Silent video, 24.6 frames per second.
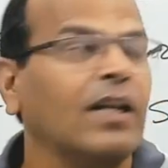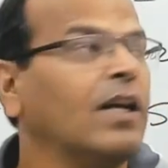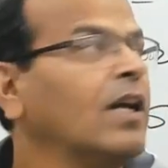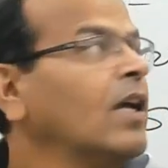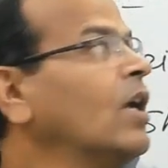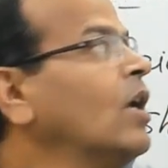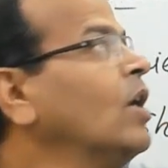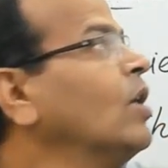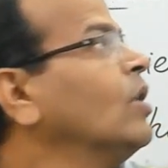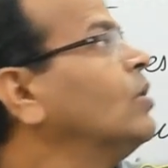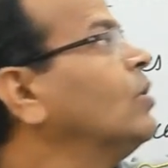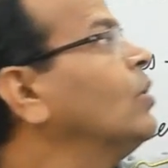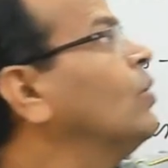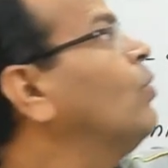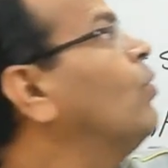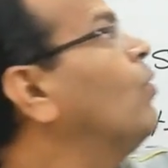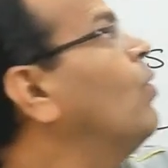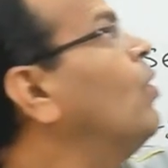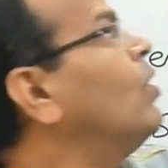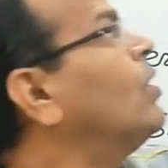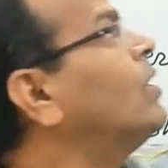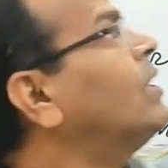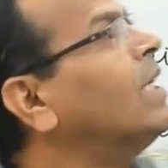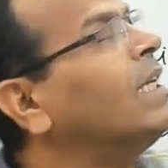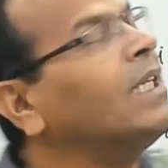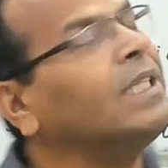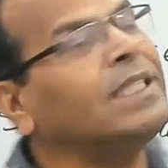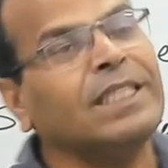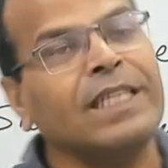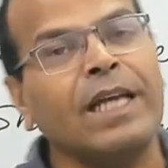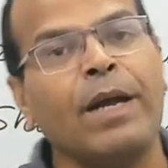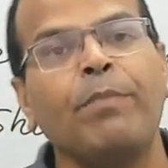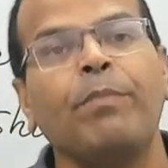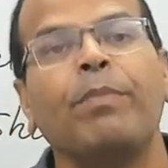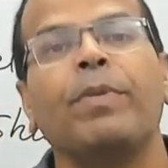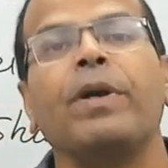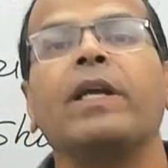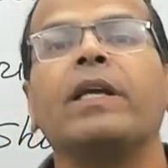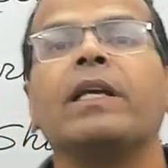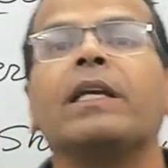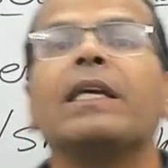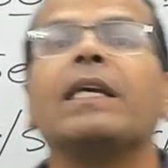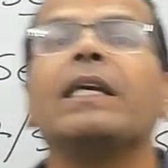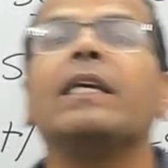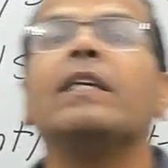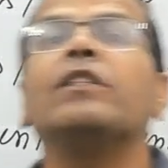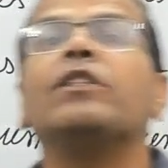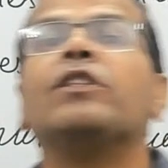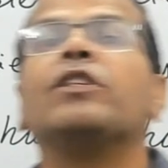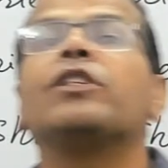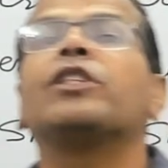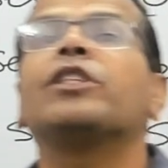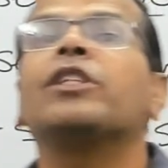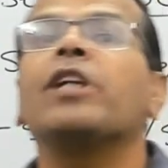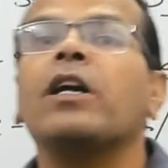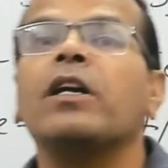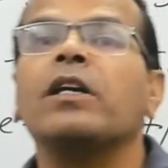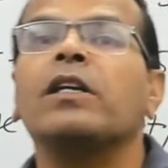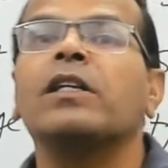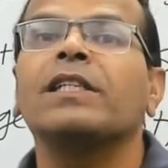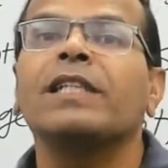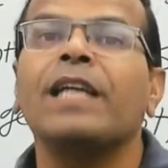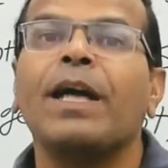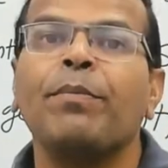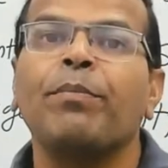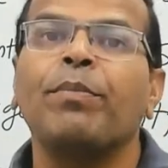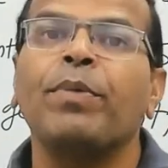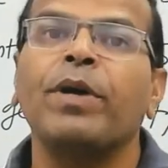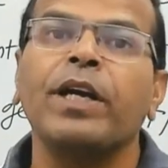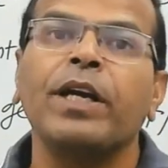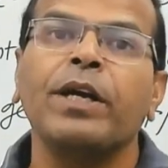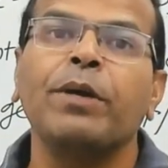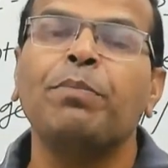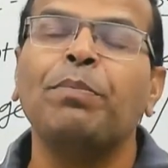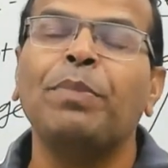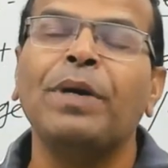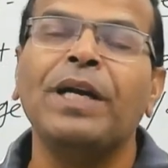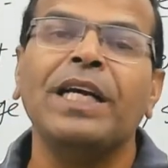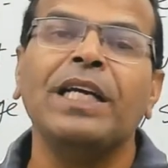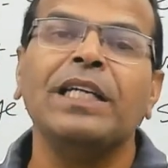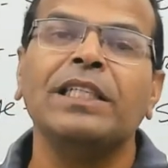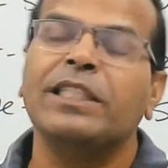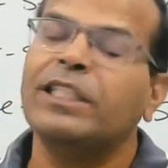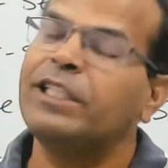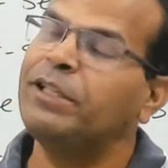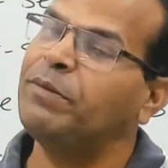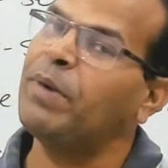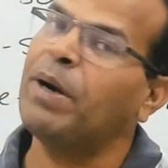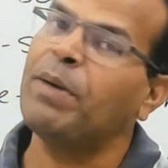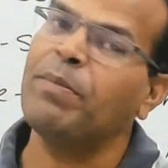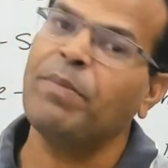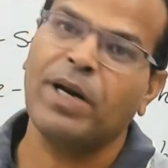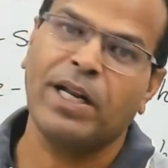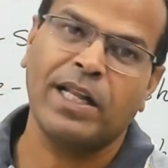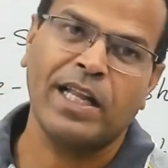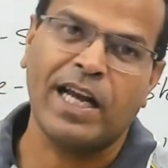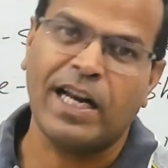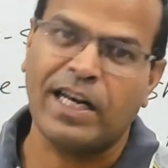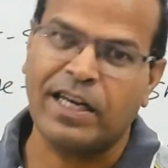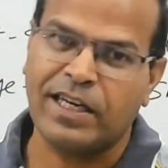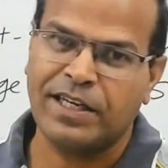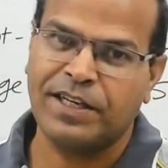So voltage sampling is shunt sampling. Please remember that.